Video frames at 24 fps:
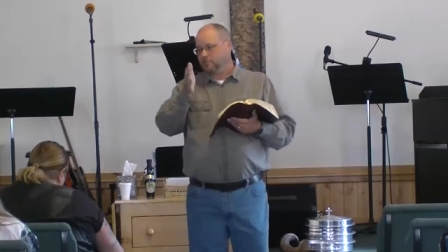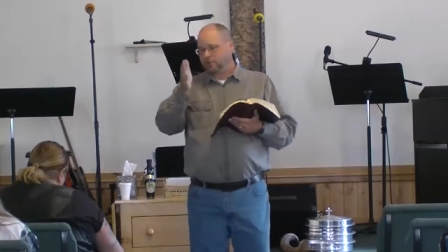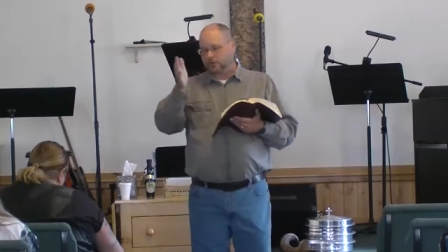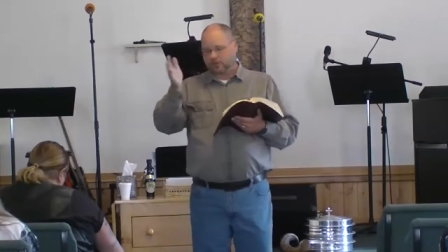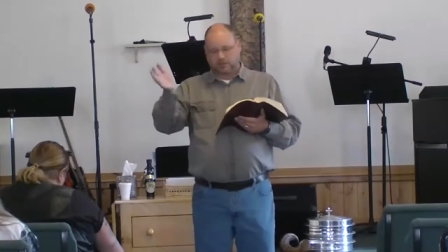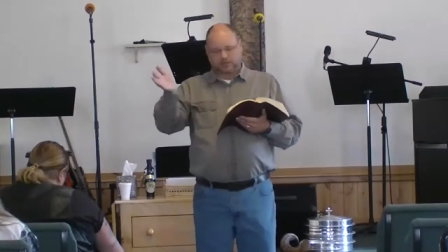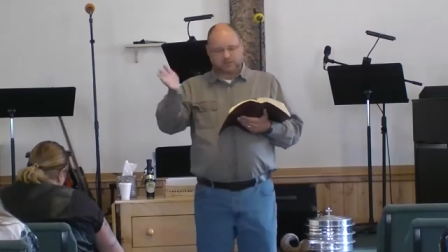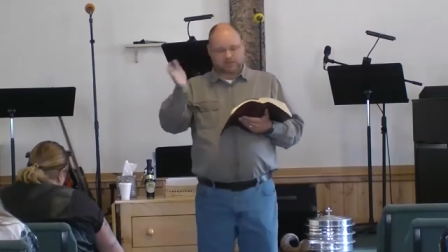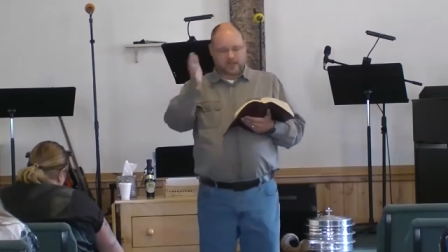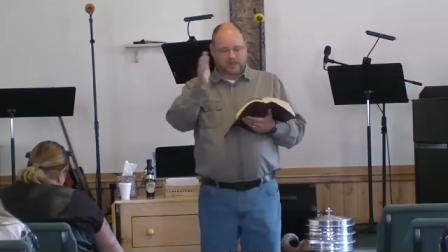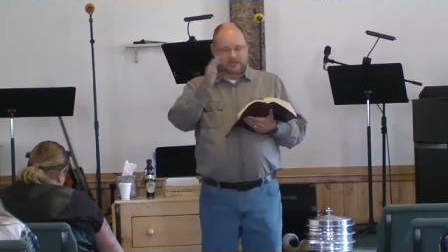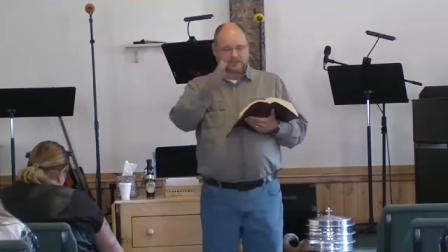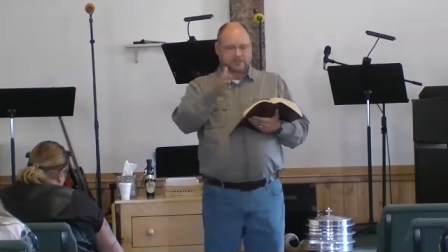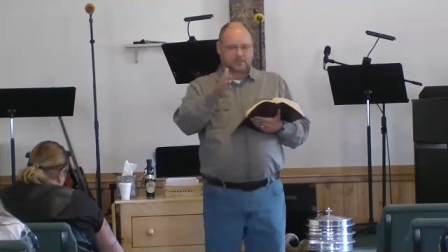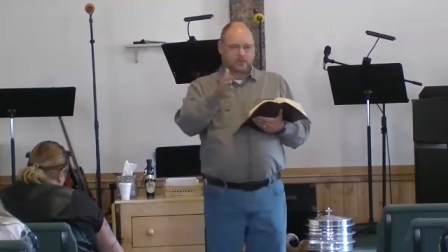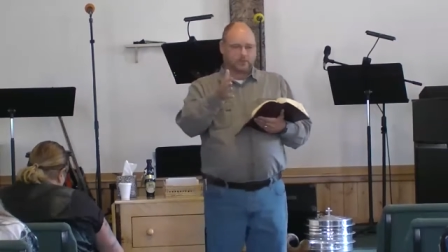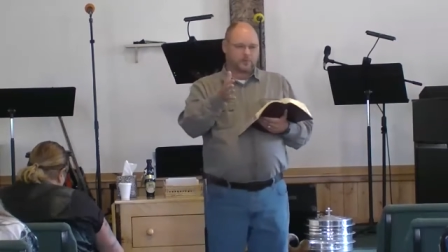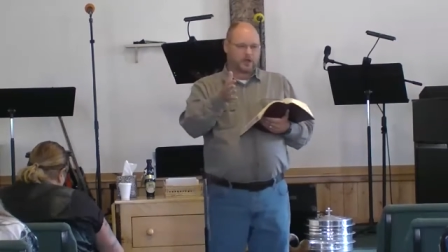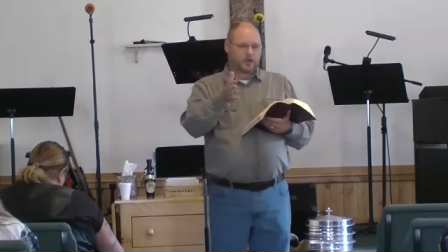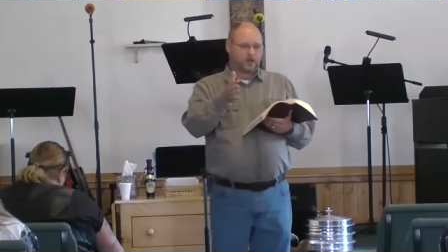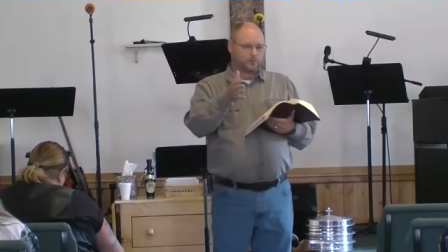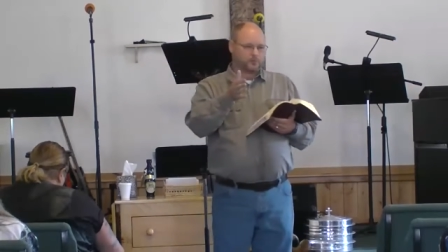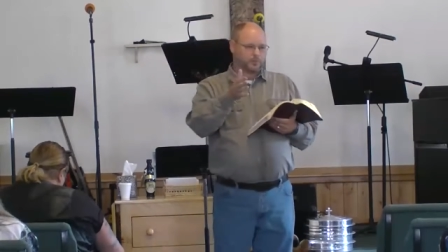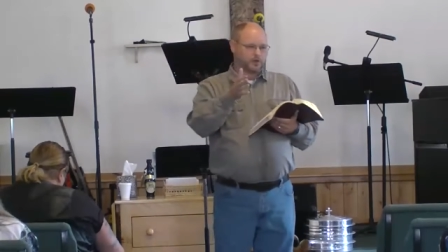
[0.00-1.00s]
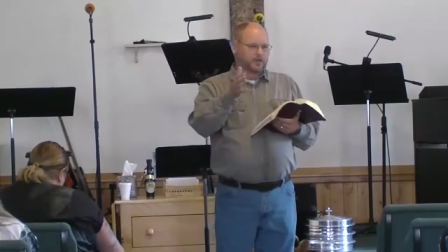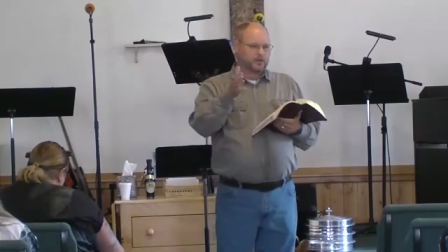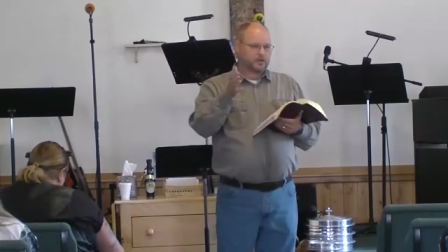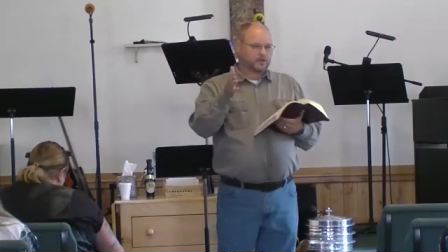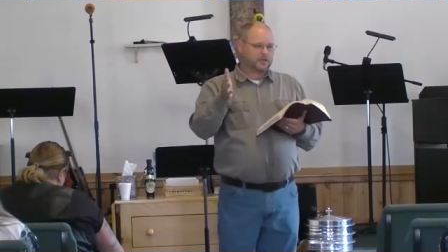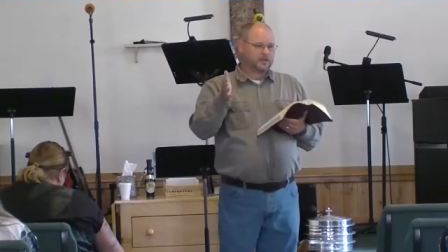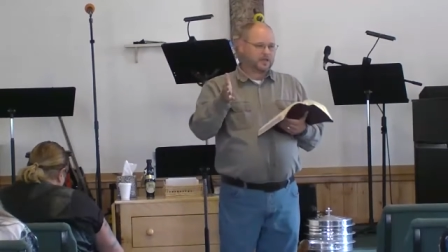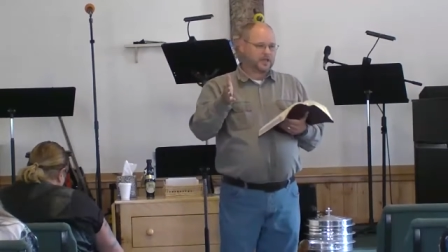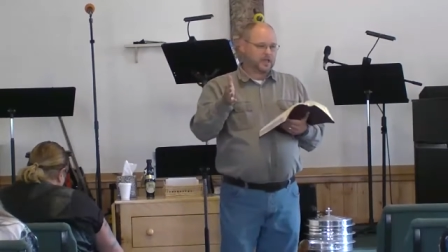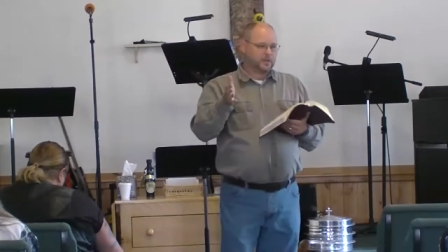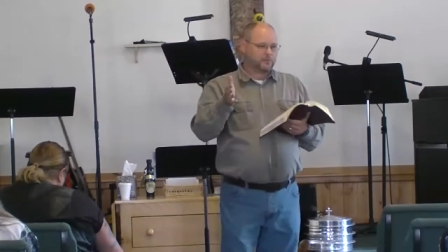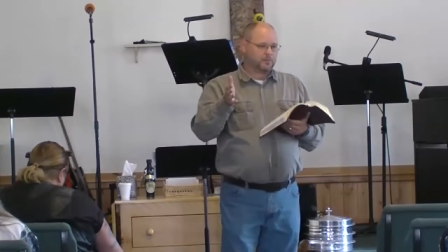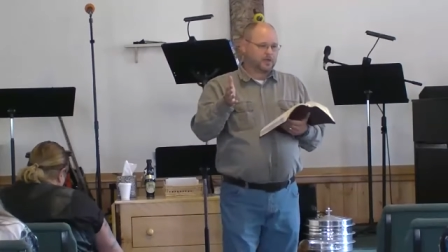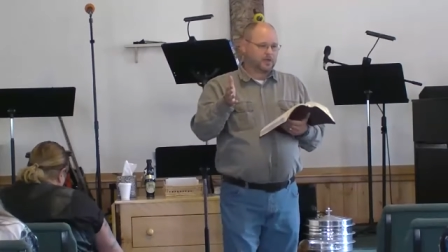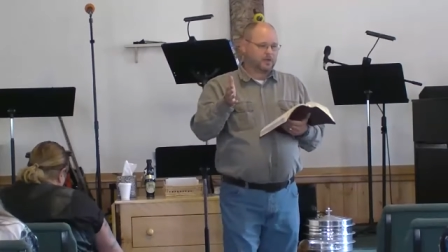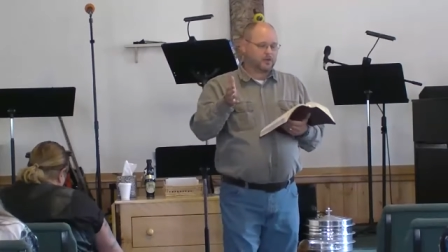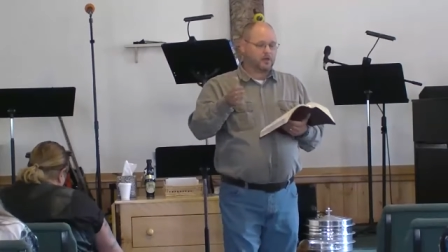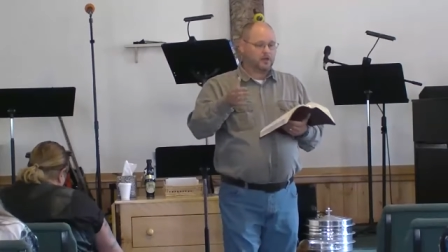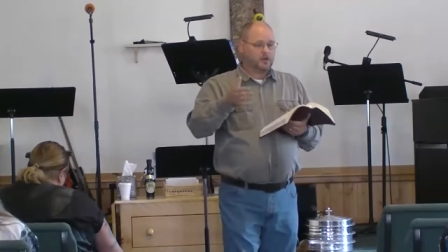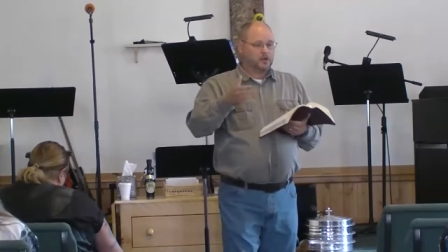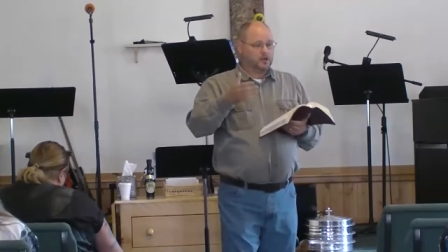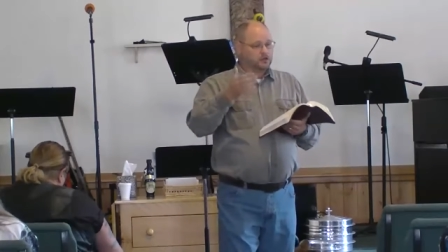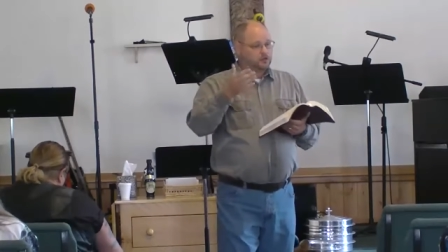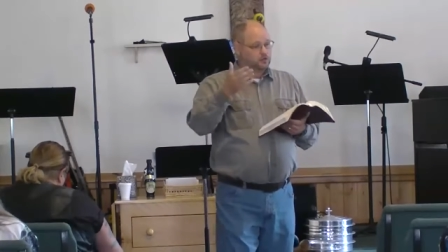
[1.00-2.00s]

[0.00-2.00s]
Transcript: because that's the amount of money that came in.